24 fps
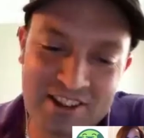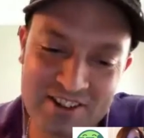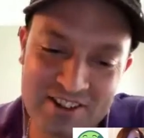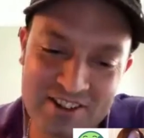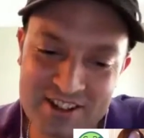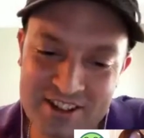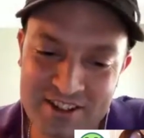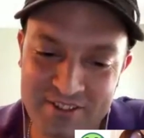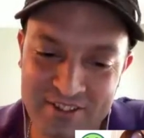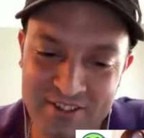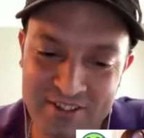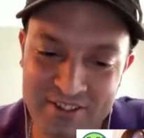
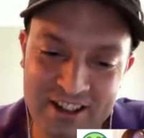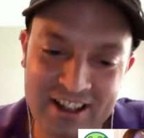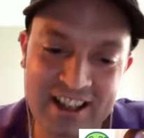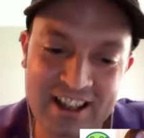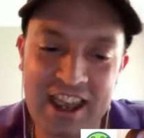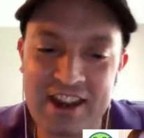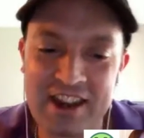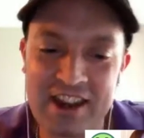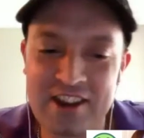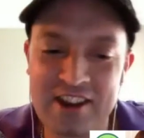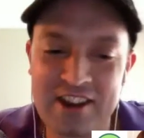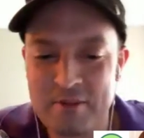Christopher? Like,
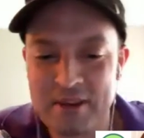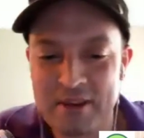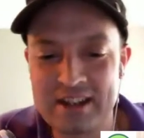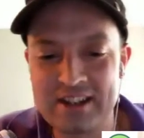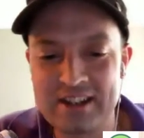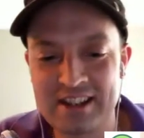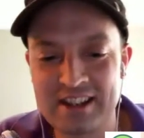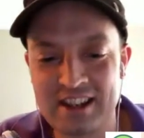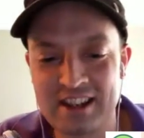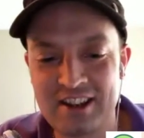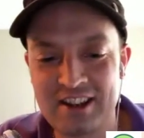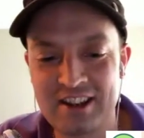how do you
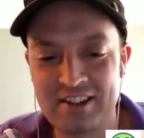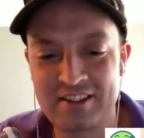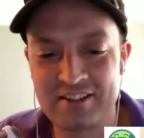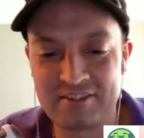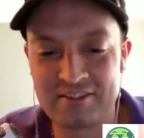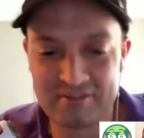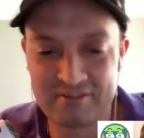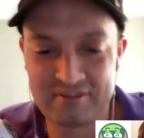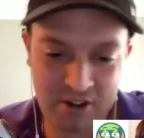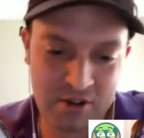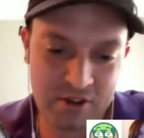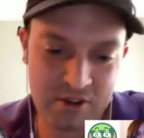maintain
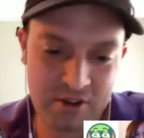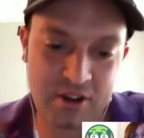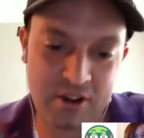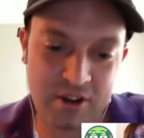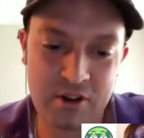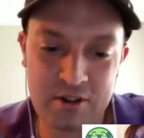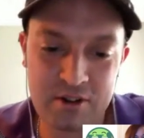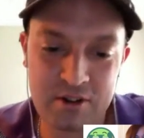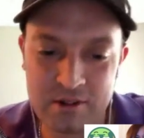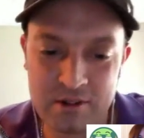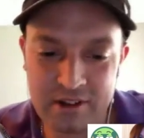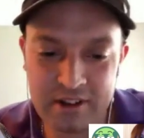your
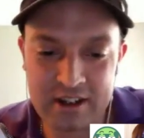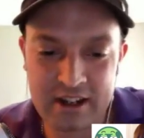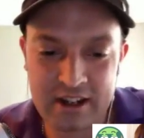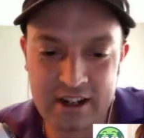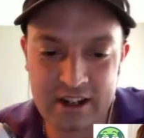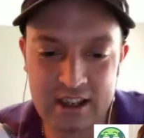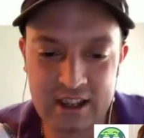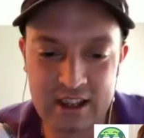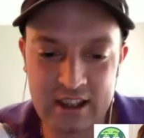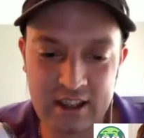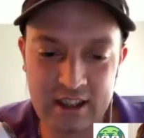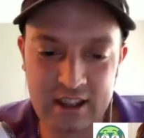code
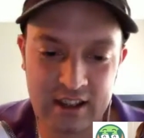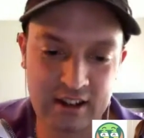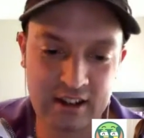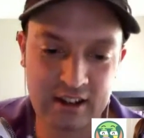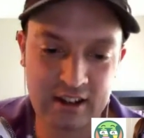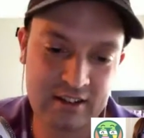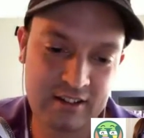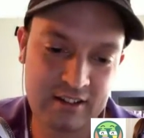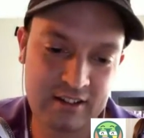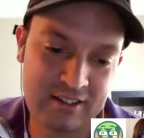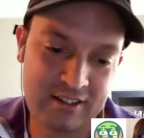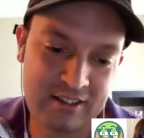quality
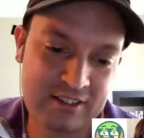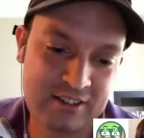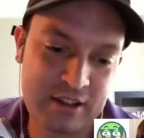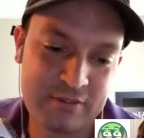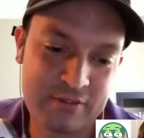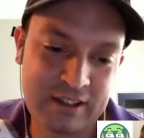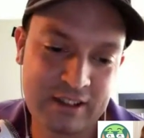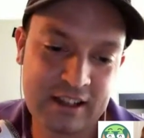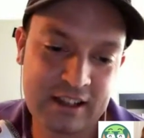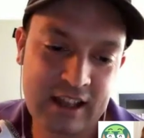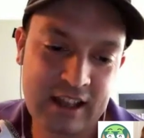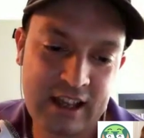and
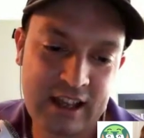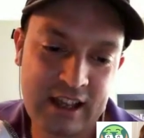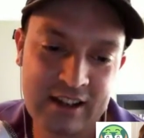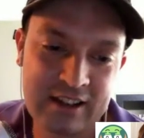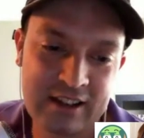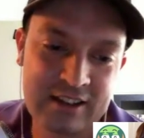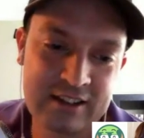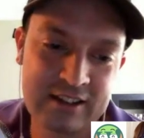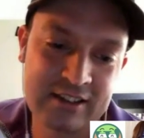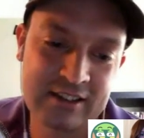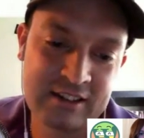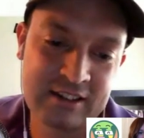stuff like
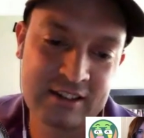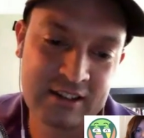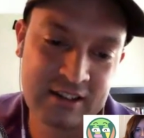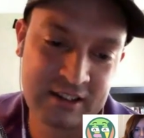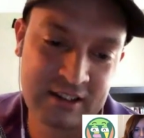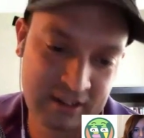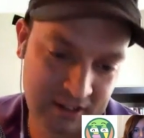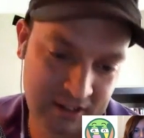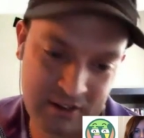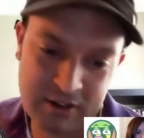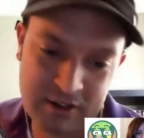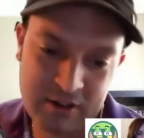that?
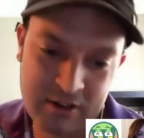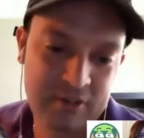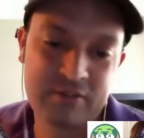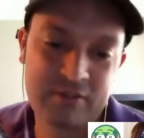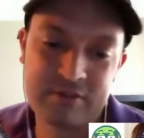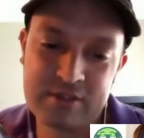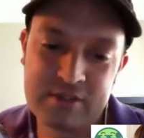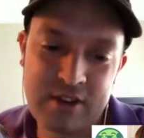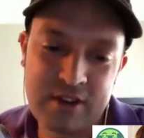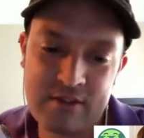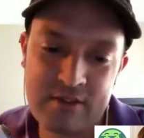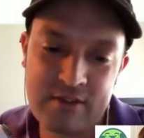
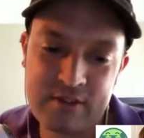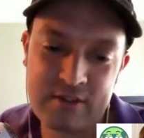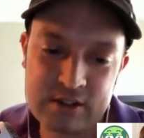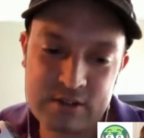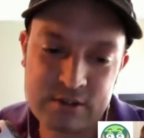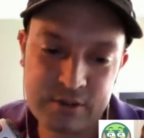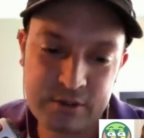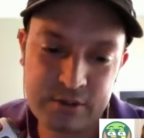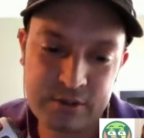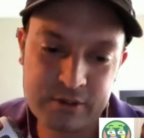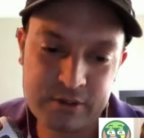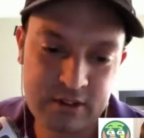Do you have any
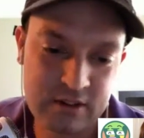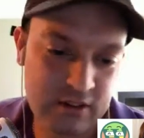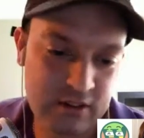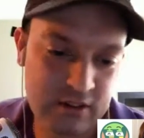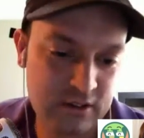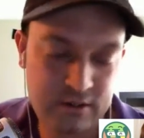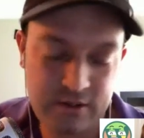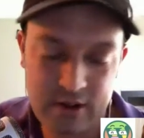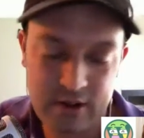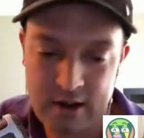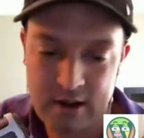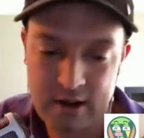tools? Do you
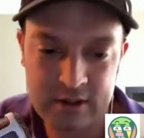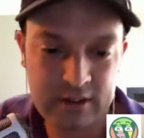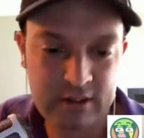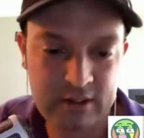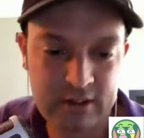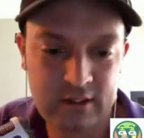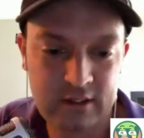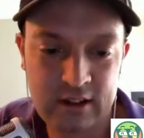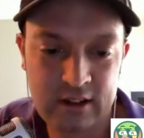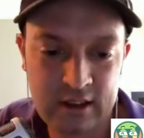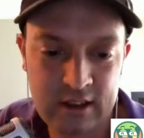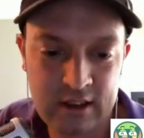use
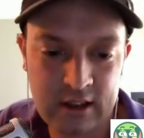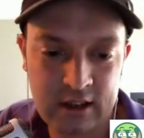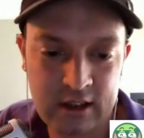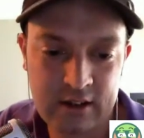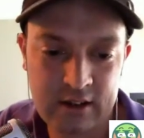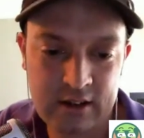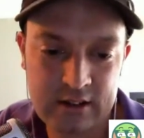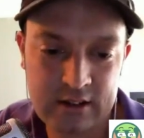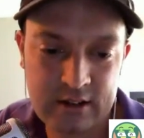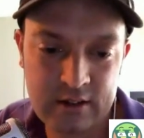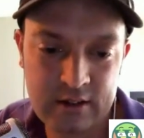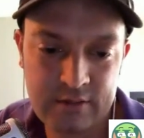Travis, any of that
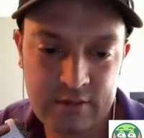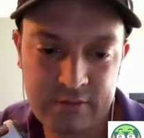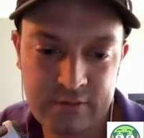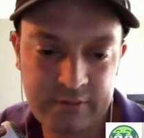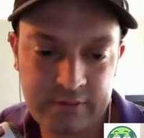kind of stuff?